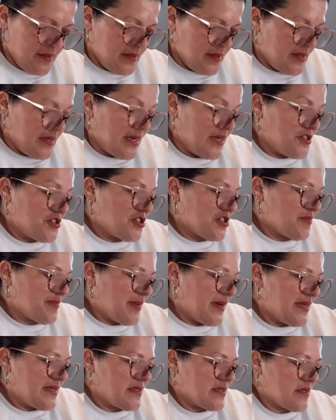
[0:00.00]
And I just
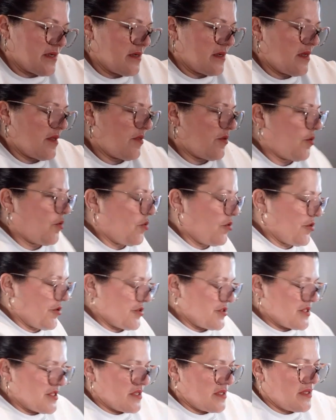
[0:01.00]
placed another order
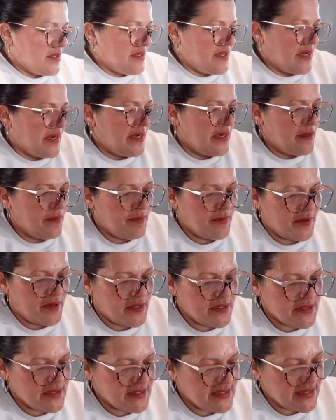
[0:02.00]
today, but
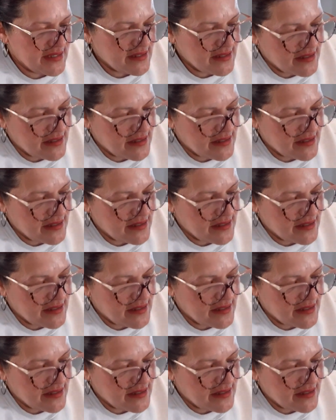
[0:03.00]
it's not,